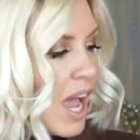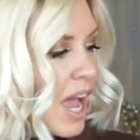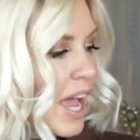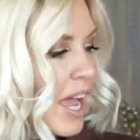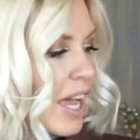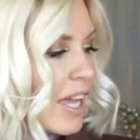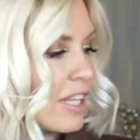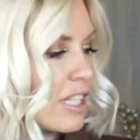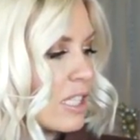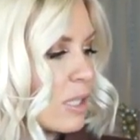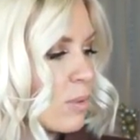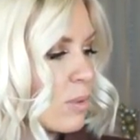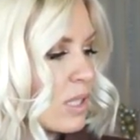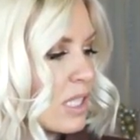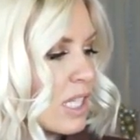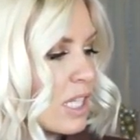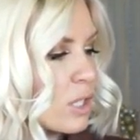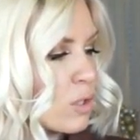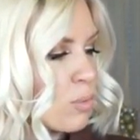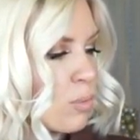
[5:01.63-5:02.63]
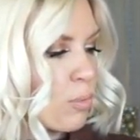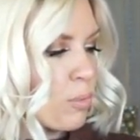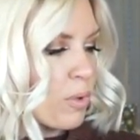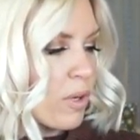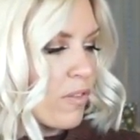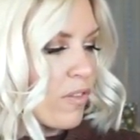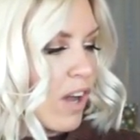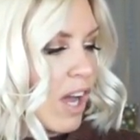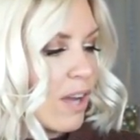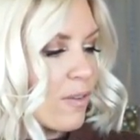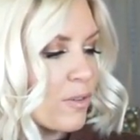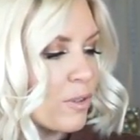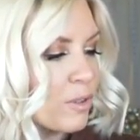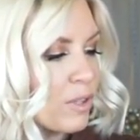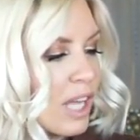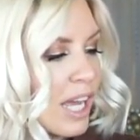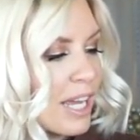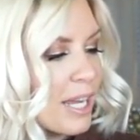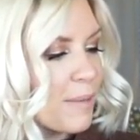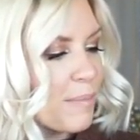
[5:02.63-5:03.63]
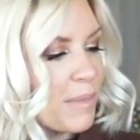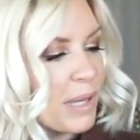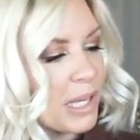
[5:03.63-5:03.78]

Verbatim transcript: And this one says revive your light,